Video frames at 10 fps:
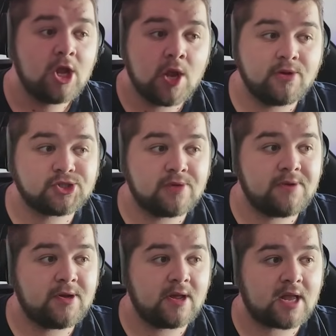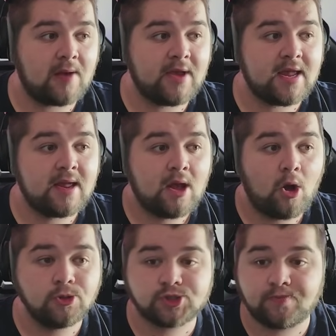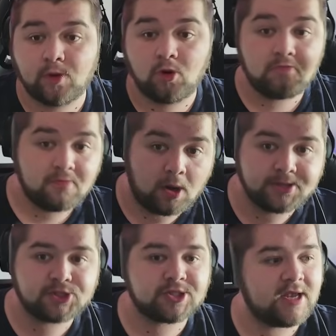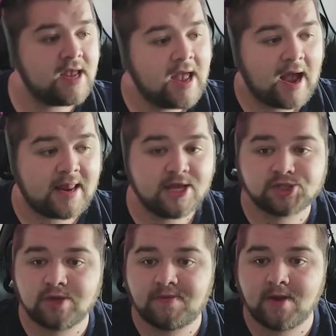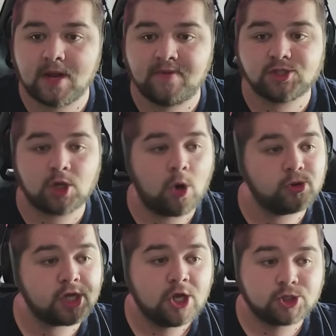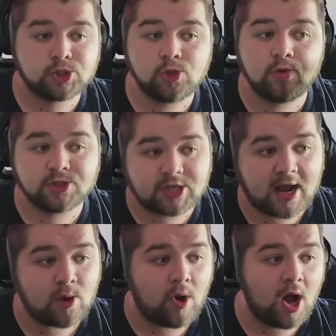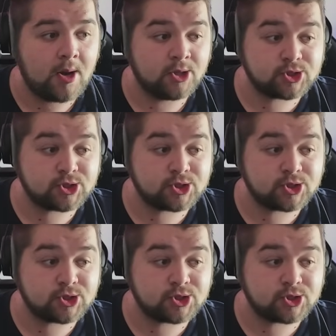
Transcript: who is simply going to come in on support, obviously, and he's simply going to be told to tackle harder.